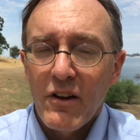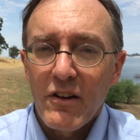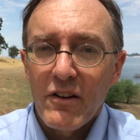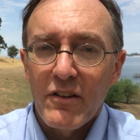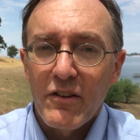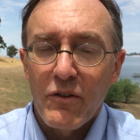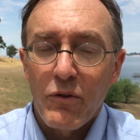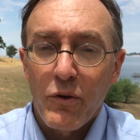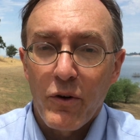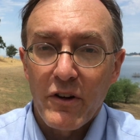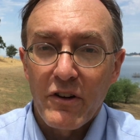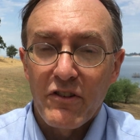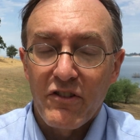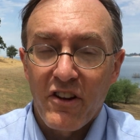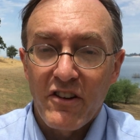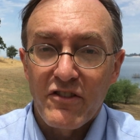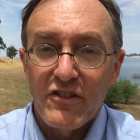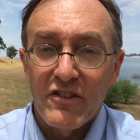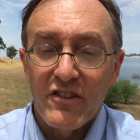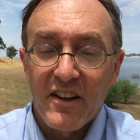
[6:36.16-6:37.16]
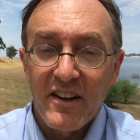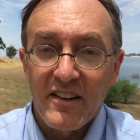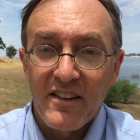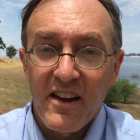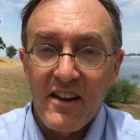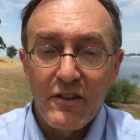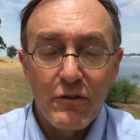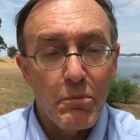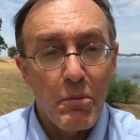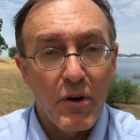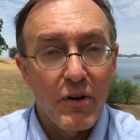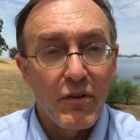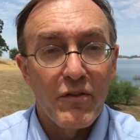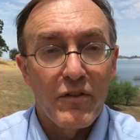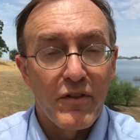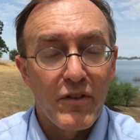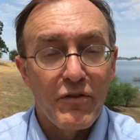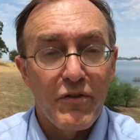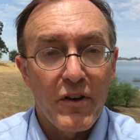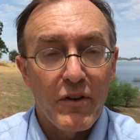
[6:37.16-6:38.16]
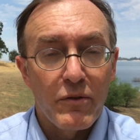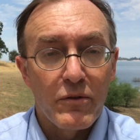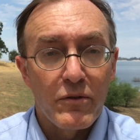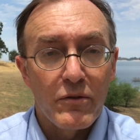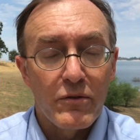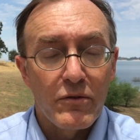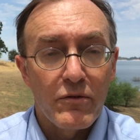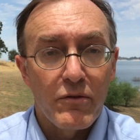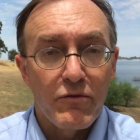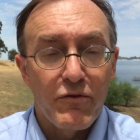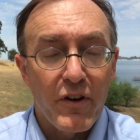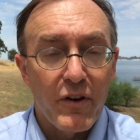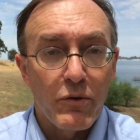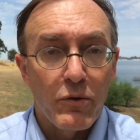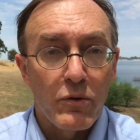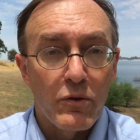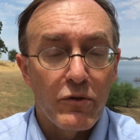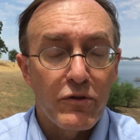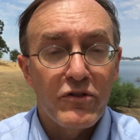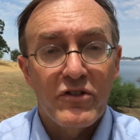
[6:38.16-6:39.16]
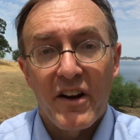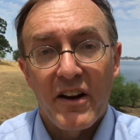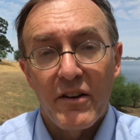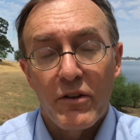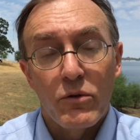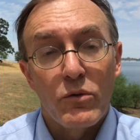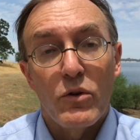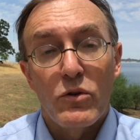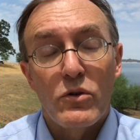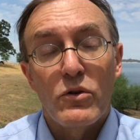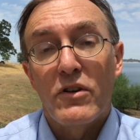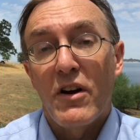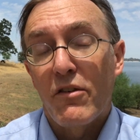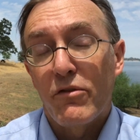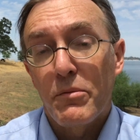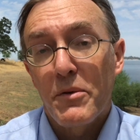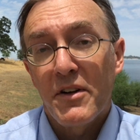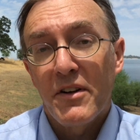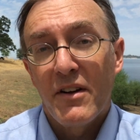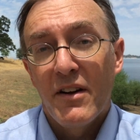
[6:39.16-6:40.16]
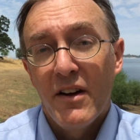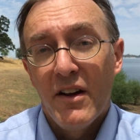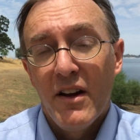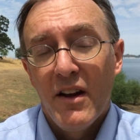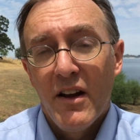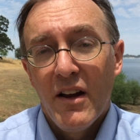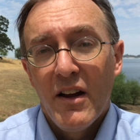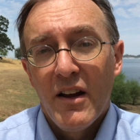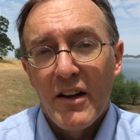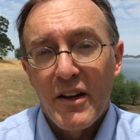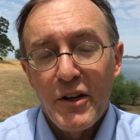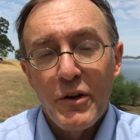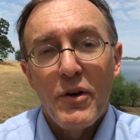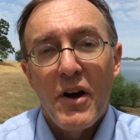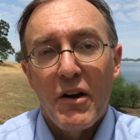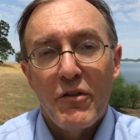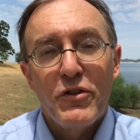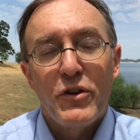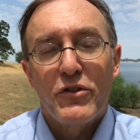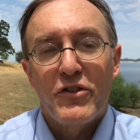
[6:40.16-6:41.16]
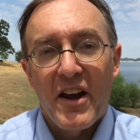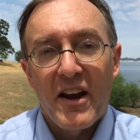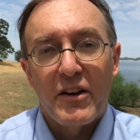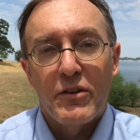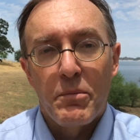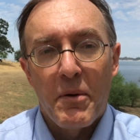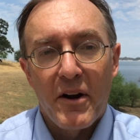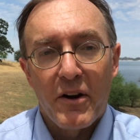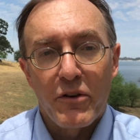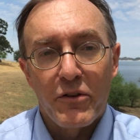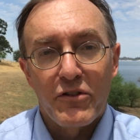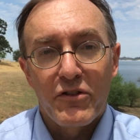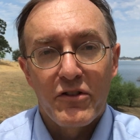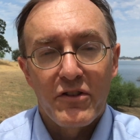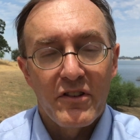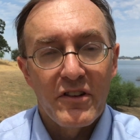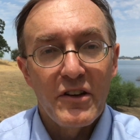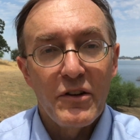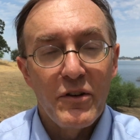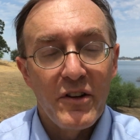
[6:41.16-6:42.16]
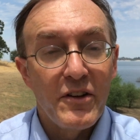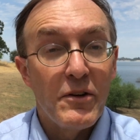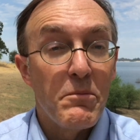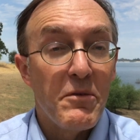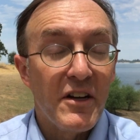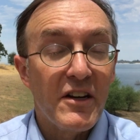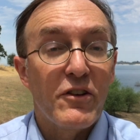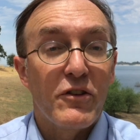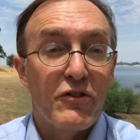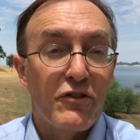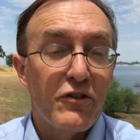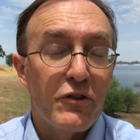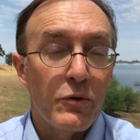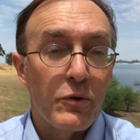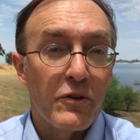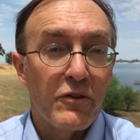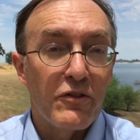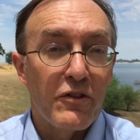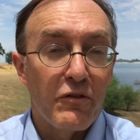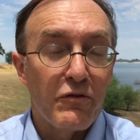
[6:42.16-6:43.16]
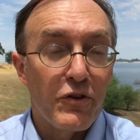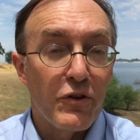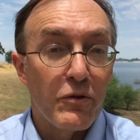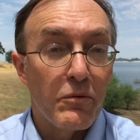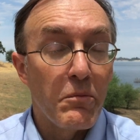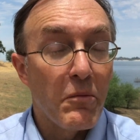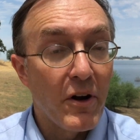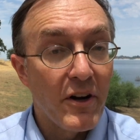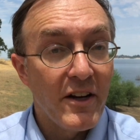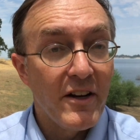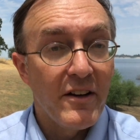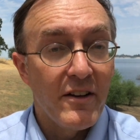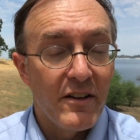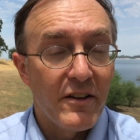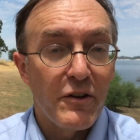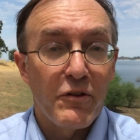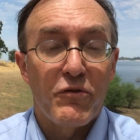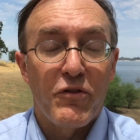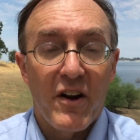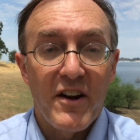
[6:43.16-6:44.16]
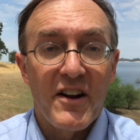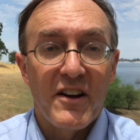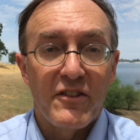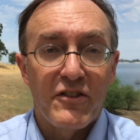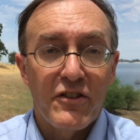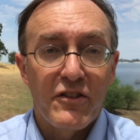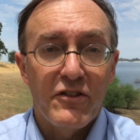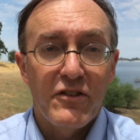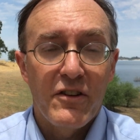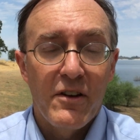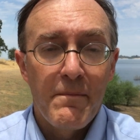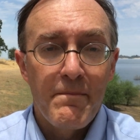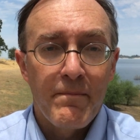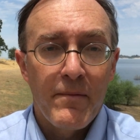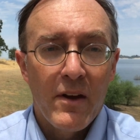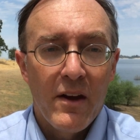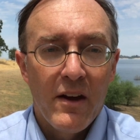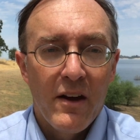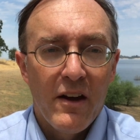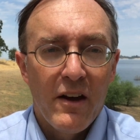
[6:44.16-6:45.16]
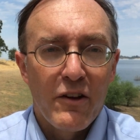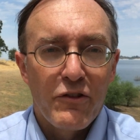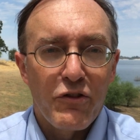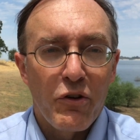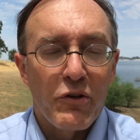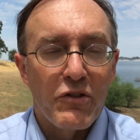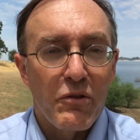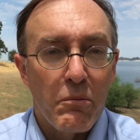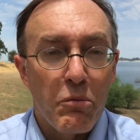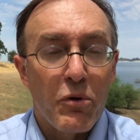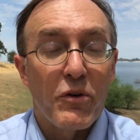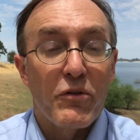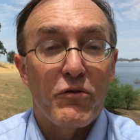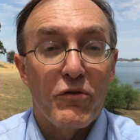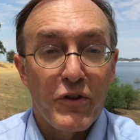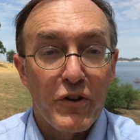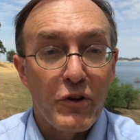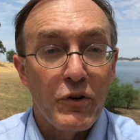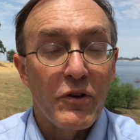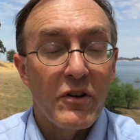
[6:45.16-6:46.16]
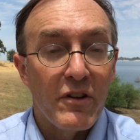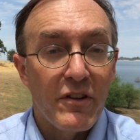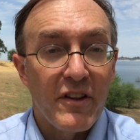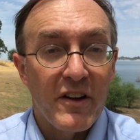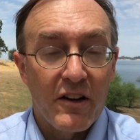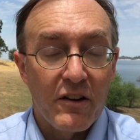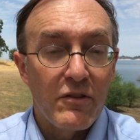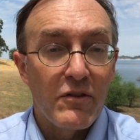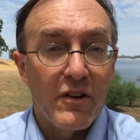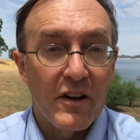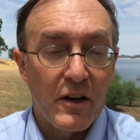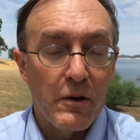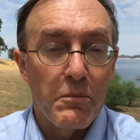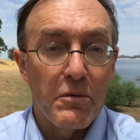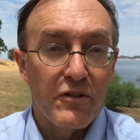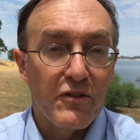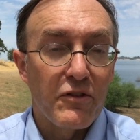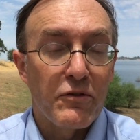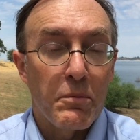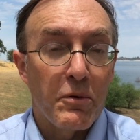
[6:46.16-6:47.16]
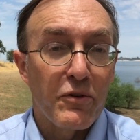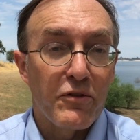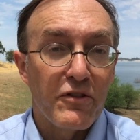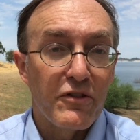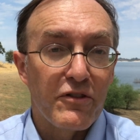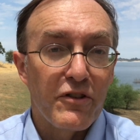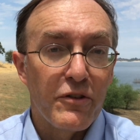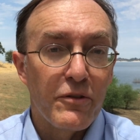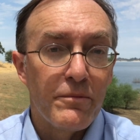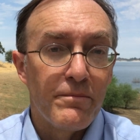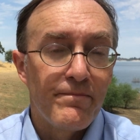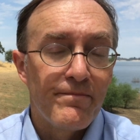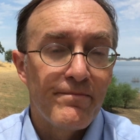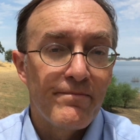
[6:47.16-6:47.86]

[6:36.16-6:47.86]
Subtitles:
an organization like that, it's part of the federal, state, or local government, you have your taxpayers. You need to be good stewards of your money, your finances. So it's important for you to think like a business person too.